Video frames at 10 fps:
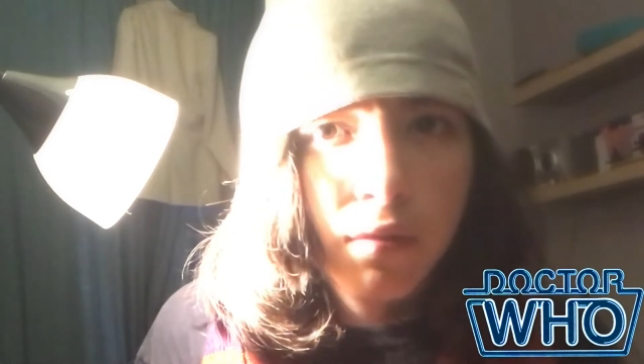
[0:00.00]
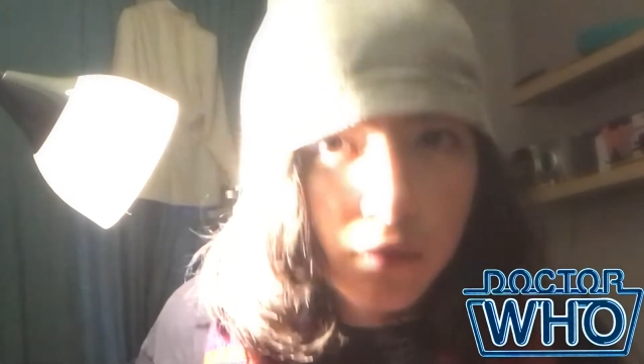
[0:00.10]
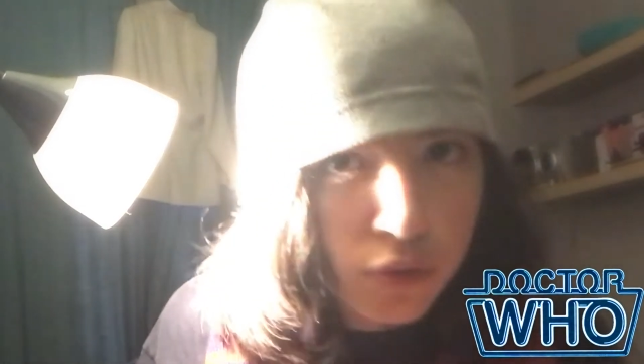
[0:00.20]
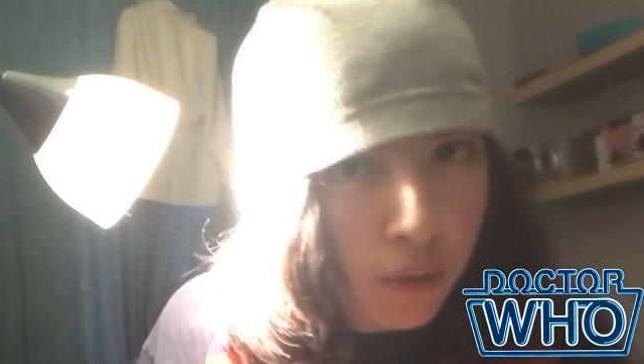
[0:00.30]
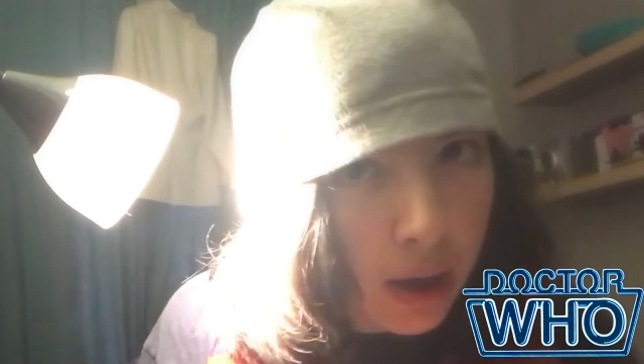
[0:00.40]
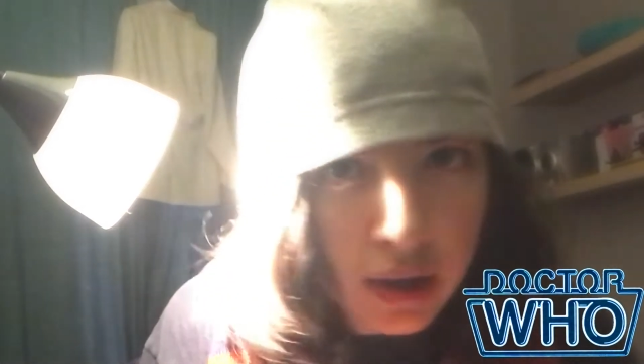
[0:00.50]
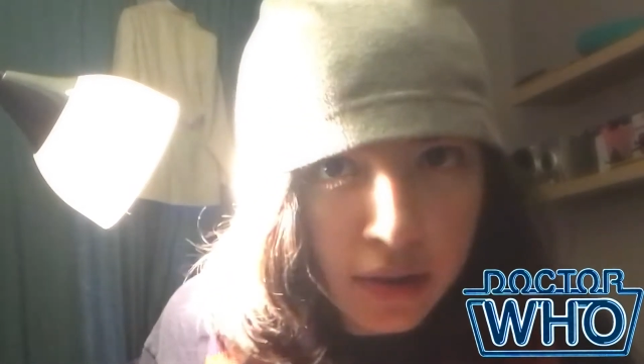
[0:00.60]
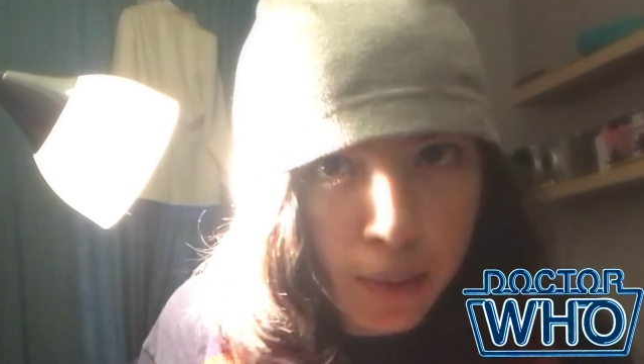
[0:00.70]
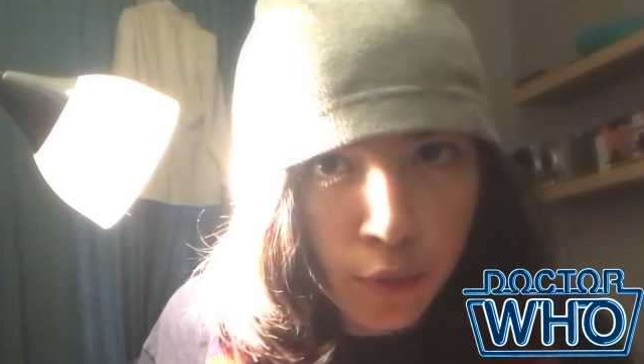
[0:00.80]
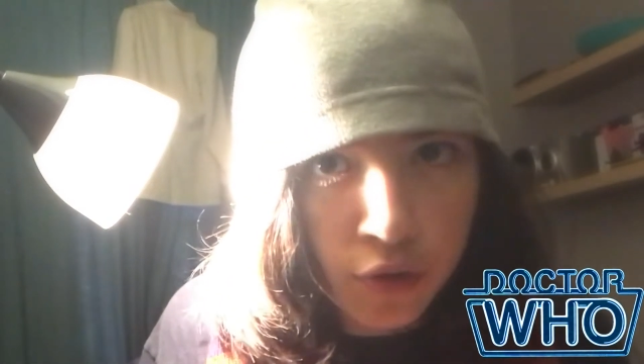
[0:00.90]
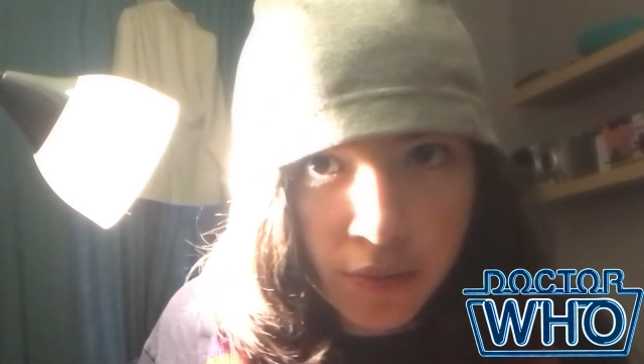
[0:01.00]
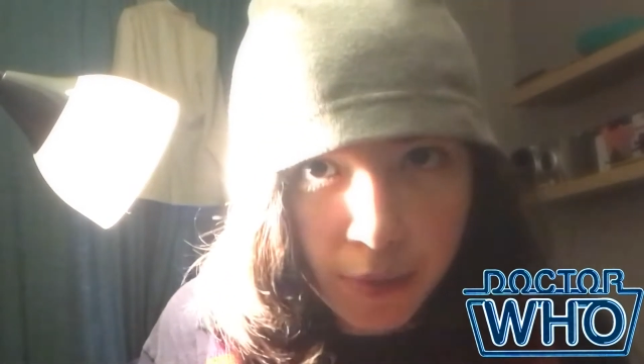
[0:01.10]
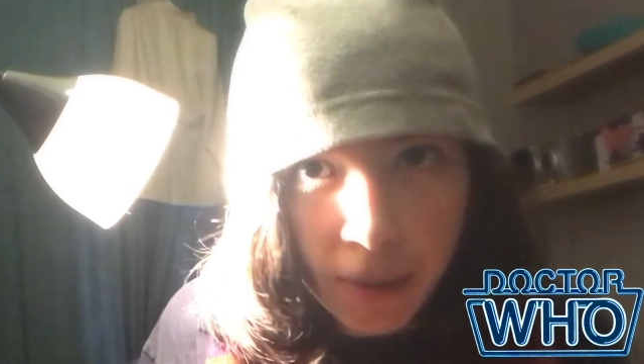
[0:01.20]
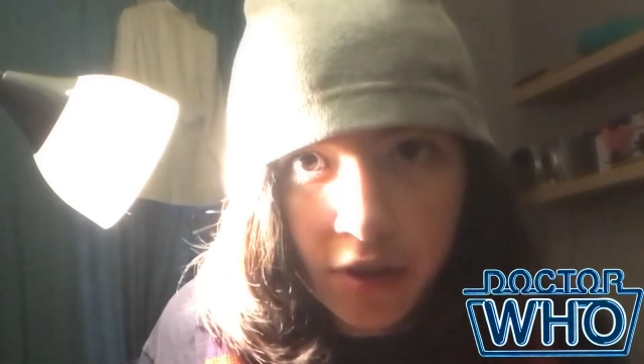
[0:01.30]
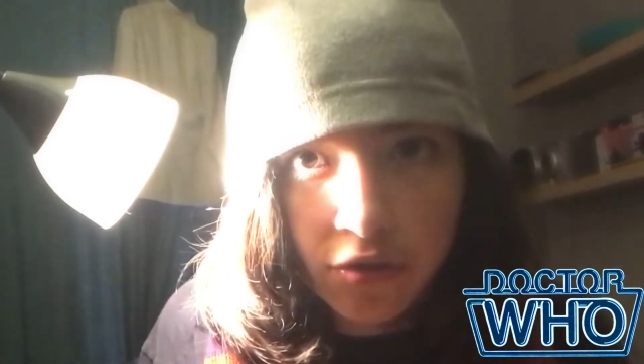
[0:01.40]
to any Time Lord except the
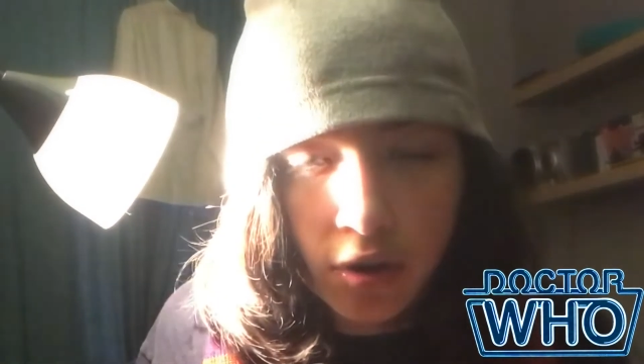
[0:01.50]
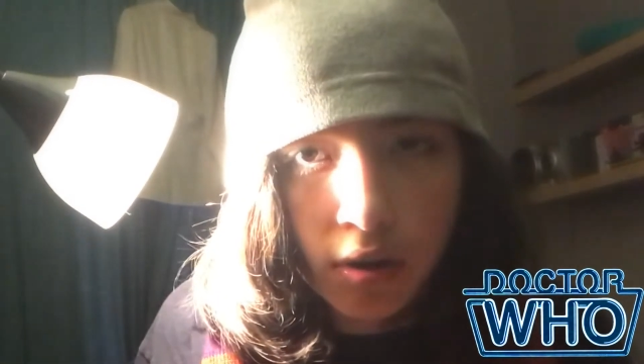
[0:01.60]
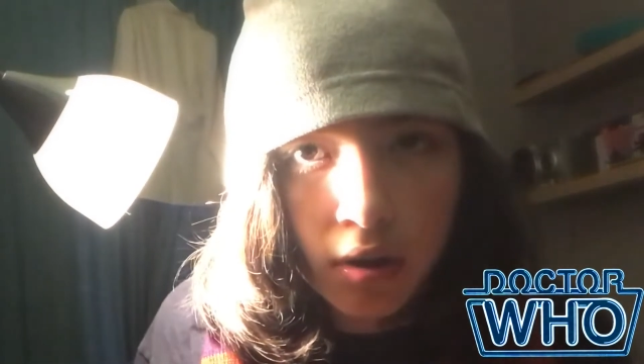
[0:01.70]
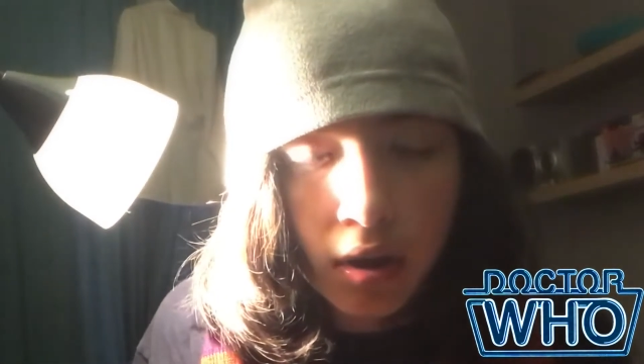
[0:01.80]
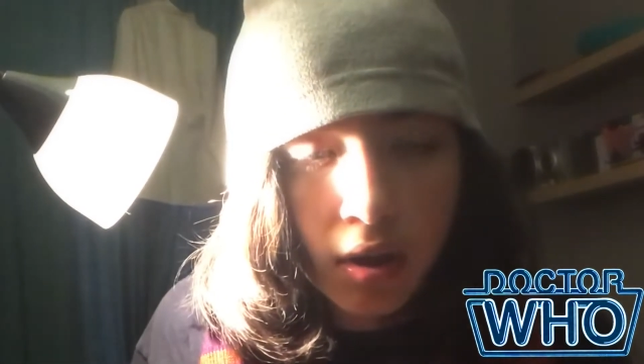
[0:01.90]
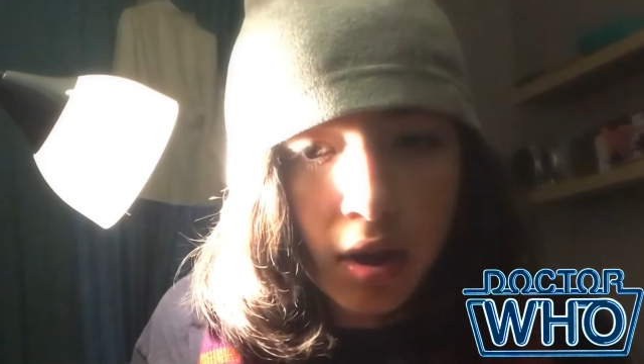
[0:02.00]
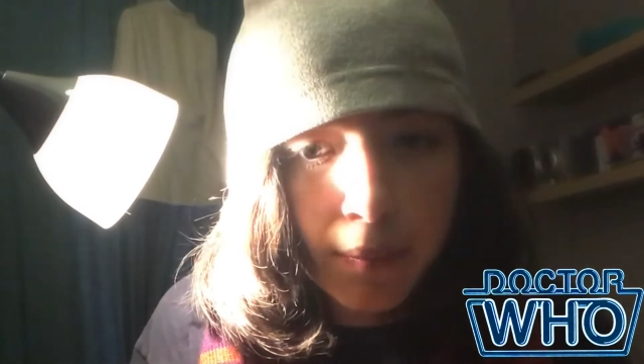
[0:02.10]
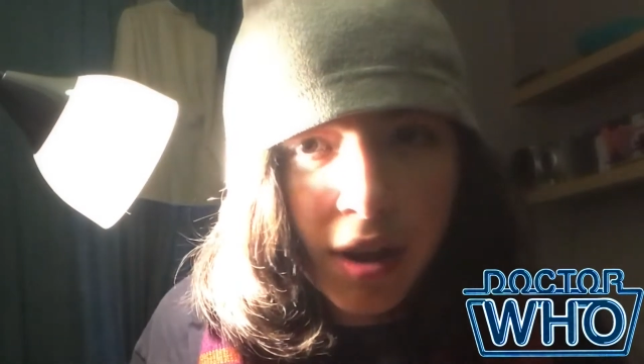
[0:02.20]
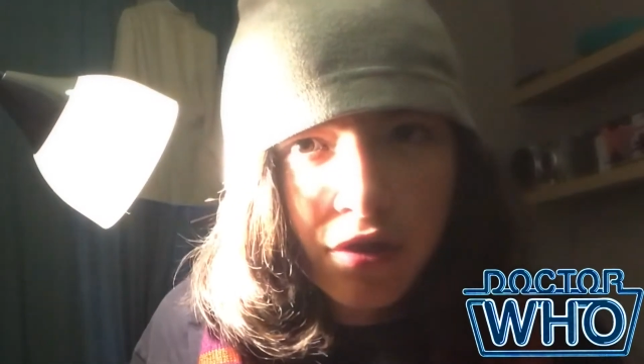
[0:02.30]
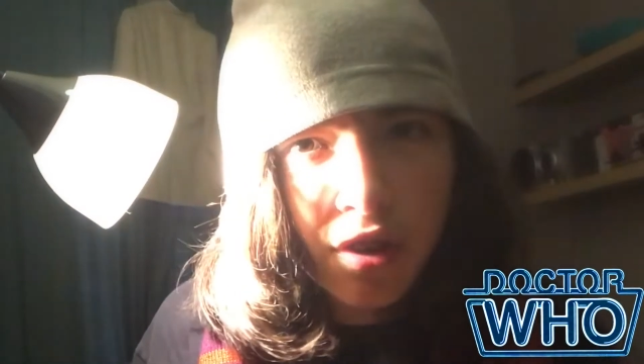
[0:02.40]
Master. And the Master